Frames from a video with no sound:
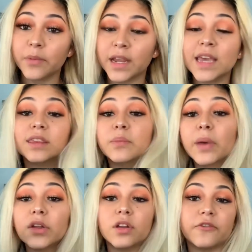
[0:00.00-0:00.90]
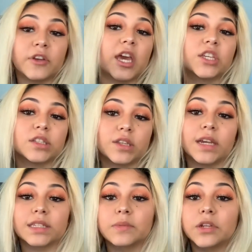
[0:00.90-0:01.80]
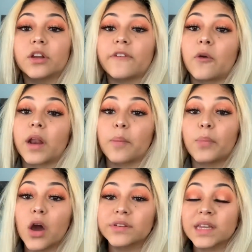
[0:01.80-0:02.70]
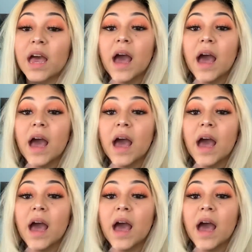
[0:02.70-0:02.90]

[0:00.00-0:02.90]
and hit the bell notification so you guys can be notified when I post.